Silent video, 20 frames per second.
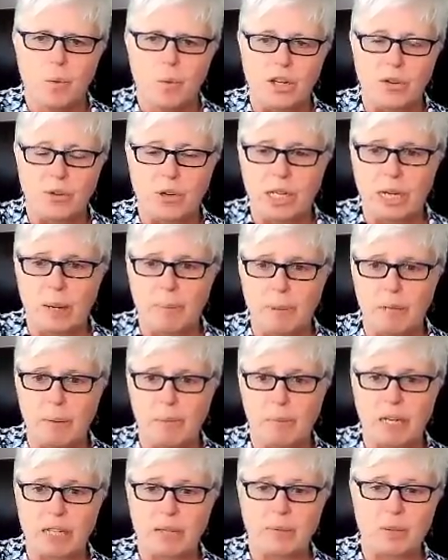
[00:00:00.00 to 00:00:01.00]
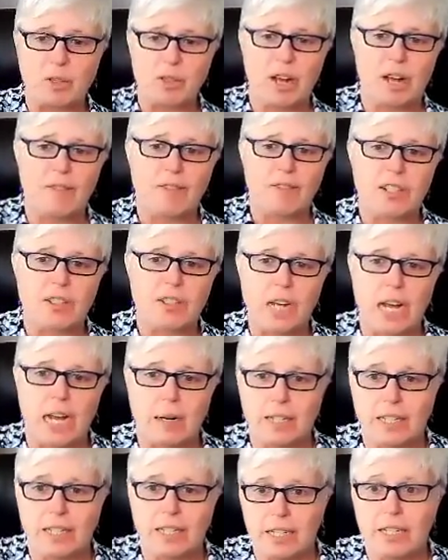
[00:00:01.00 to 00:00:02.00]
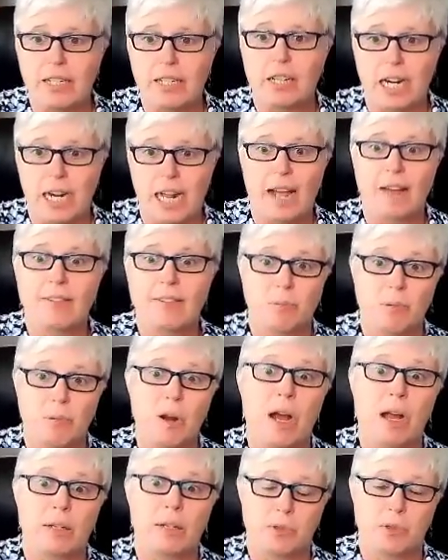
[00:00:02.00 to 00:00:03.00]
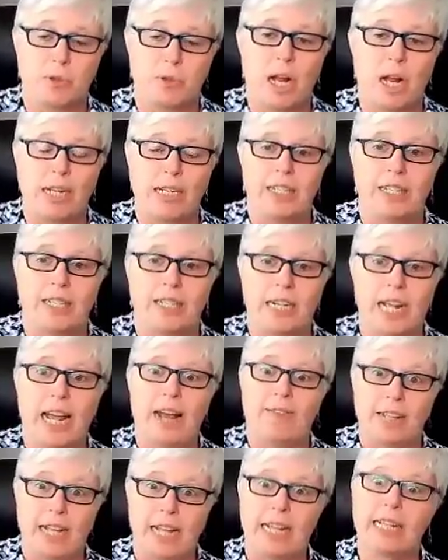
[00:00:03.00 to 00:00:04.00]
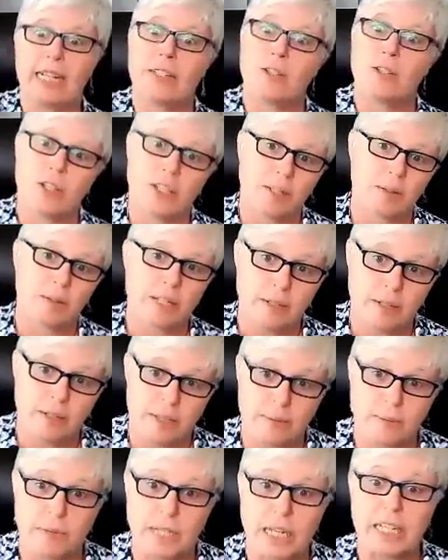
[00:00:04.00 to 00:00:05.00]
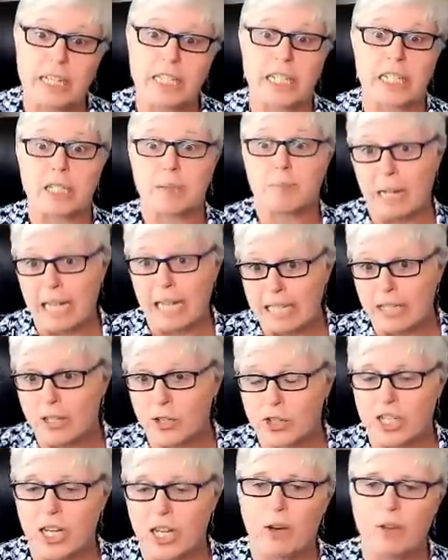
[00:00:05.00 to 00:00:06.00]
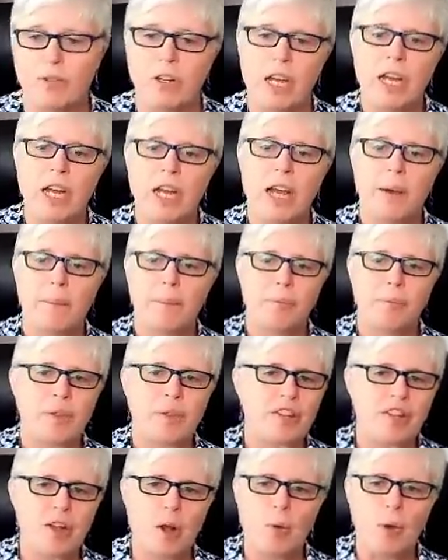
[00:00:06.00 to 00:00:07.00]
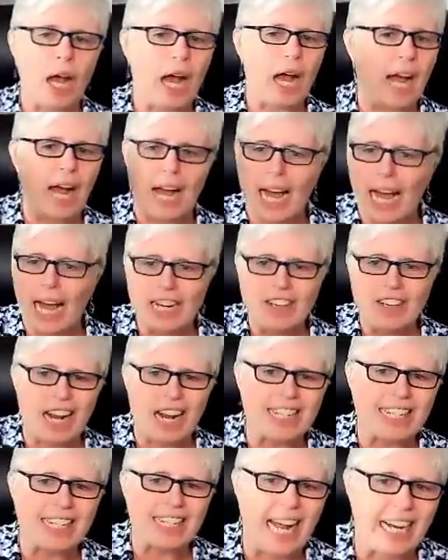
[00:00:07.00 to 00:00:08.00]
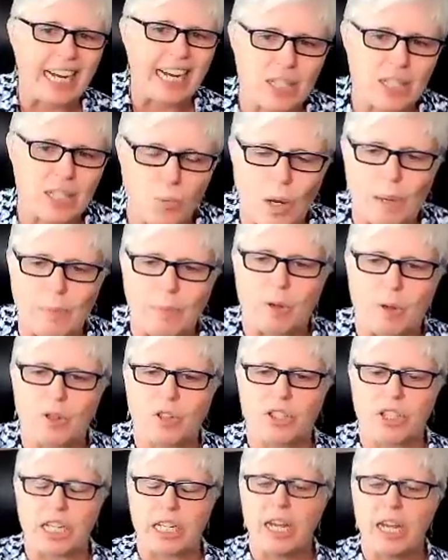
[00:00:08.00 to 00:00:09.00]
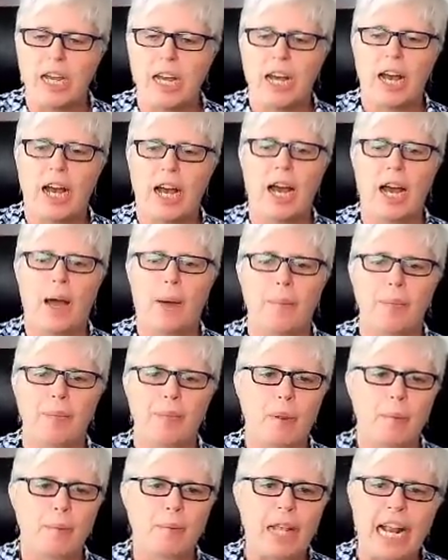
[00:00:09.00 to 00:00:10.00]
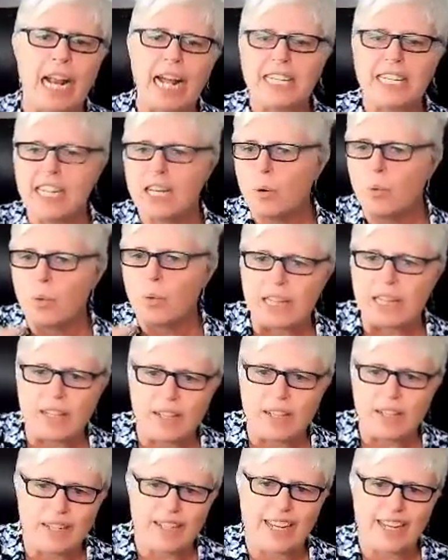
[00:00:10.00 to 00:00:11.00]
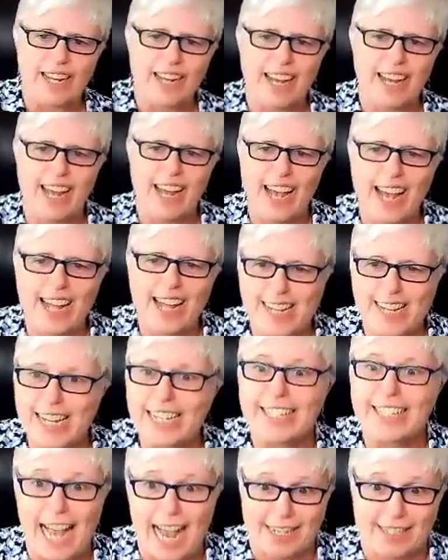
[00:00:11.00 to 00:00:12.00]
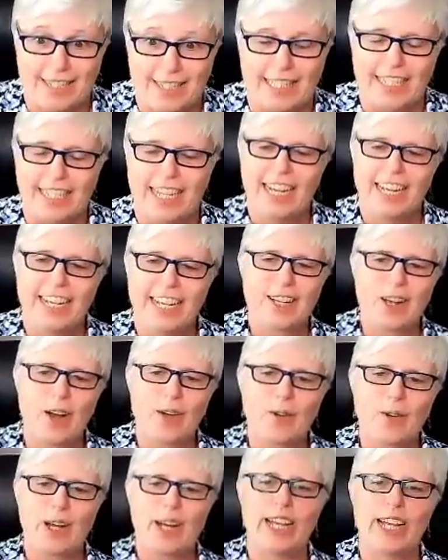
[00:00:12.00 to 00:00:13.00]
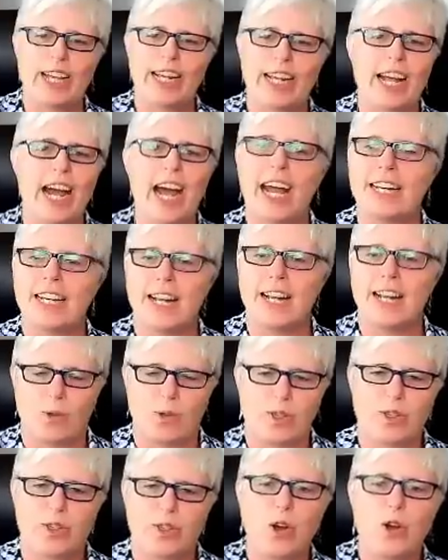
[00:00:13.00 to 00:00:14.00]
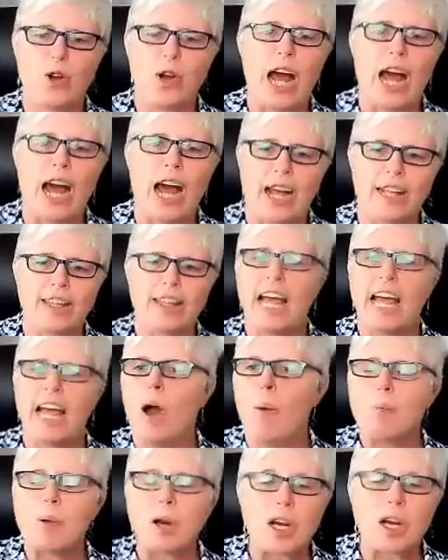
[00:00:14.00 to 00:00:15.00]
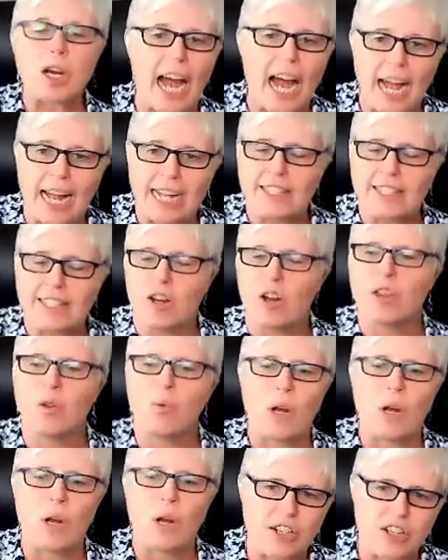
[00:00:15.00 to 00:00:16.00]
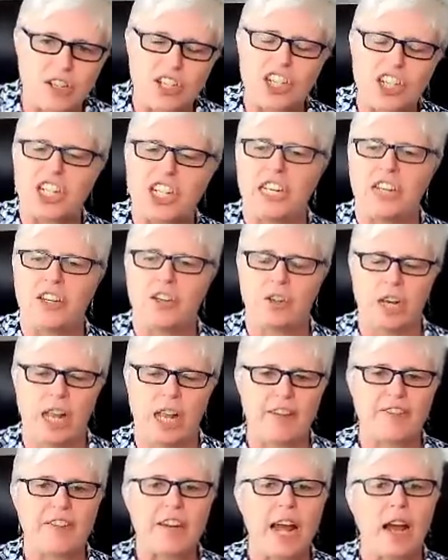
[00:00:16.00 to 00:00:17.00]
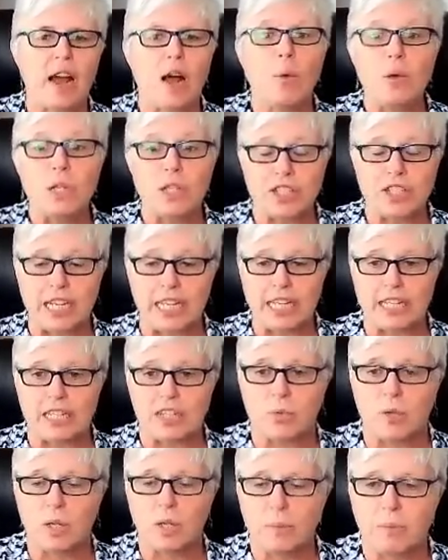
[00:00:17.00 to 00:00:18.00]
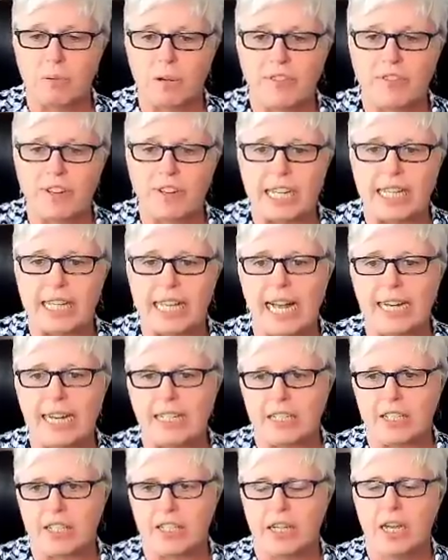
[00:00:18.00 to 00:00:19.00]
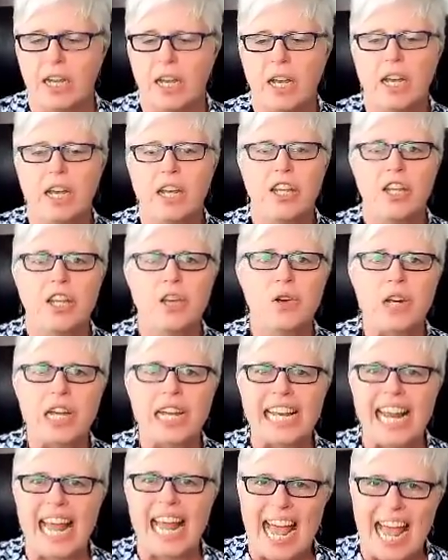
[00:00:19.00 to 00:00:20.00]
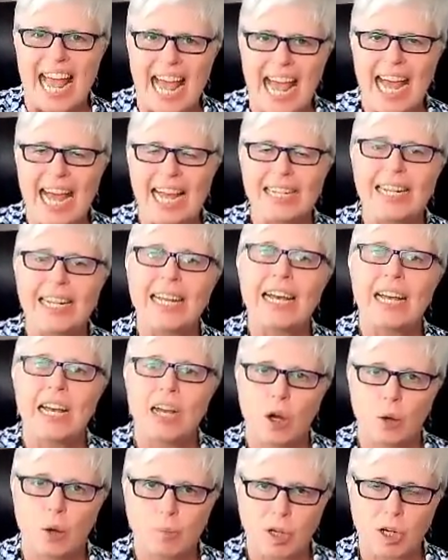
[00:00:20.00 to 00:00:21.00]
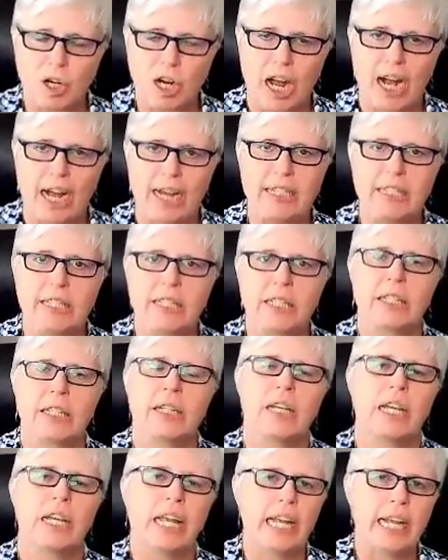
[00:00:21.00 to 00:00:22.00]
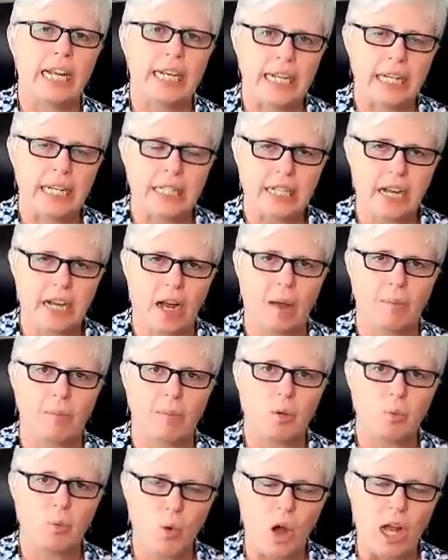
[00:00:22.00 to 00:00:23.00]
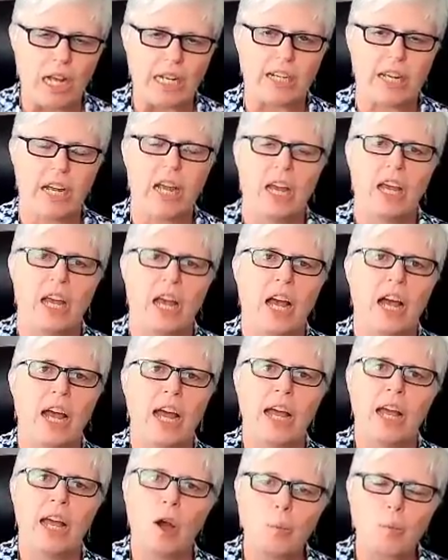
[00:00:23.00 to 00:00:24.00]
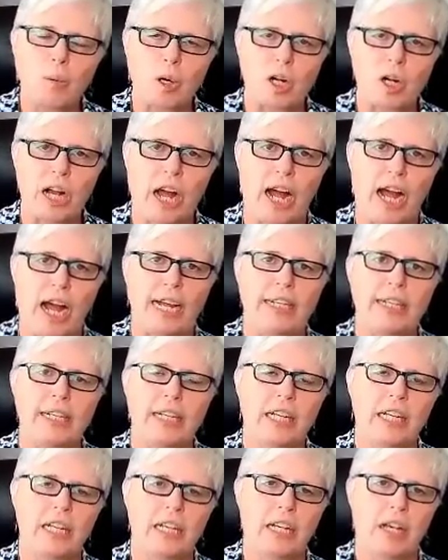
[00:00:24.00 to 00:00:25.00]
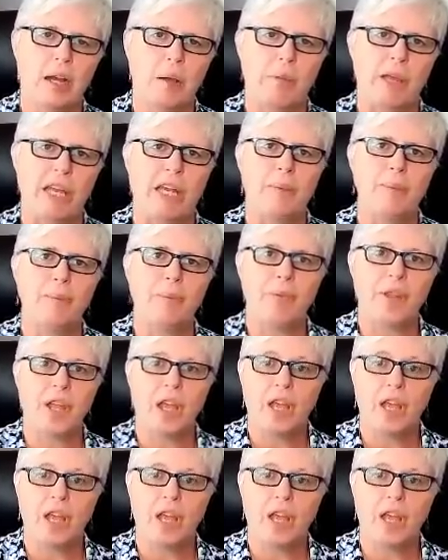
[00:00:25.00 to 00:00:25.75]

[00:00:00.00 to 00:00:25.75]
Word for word: When you end up in the principal's office, you got you know you're gonna have some problems, right? You're gonna have to answer some, some things, explain yourself. So I try to stay out of his way personally. Yeah, um, try to avoid I, suspension. I, exactly. so eh, God knows. So the helper guides are the ones that are just in your life. Now I will say this really briefly, and that is, you can add helper guides anytime you want a helper guide can come in